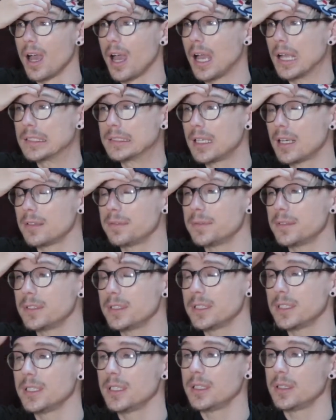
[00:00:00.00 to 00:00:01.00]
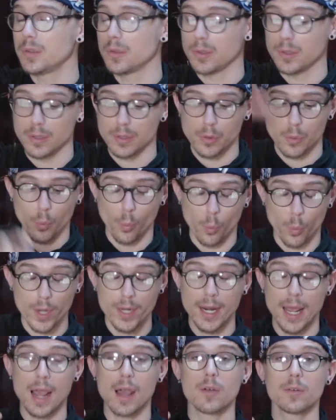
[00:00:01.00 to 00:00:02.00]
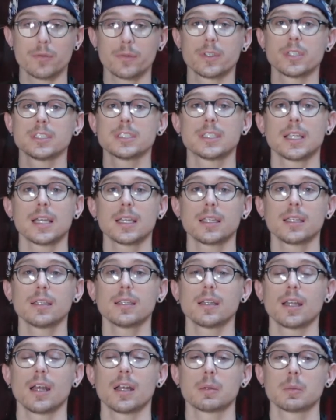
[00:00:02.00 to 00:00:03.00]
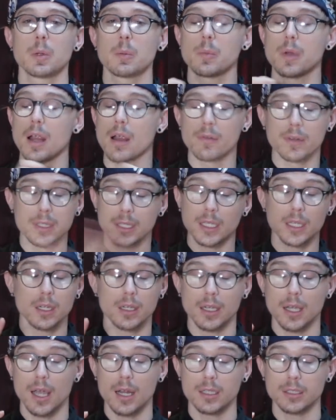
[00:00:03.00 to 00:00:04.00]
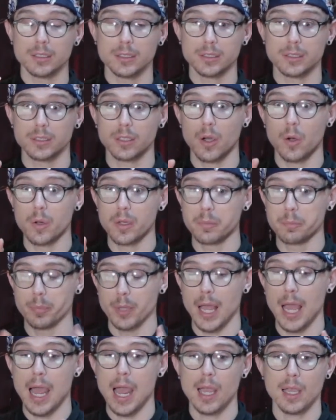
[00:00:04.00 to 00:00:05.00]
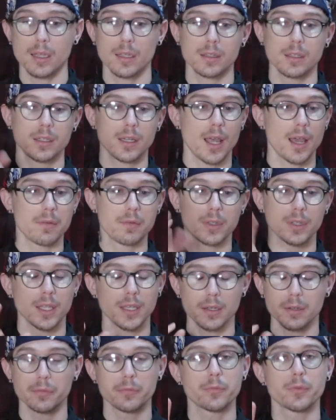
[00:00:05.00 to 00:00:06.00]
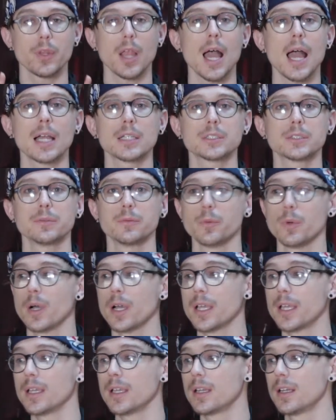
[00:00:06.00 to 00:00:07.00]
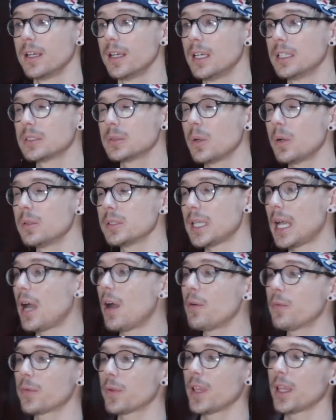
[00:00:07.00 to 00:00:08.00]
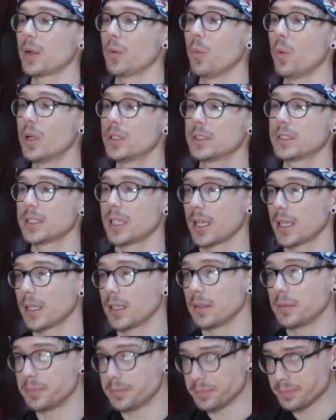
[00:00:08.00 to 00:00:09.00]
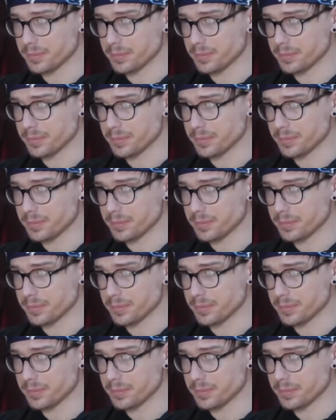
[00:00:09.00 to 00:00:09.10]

I definitely went out for a second. I remember everything kind of just going black and then having like a flash of white. So I was out for like 1 second.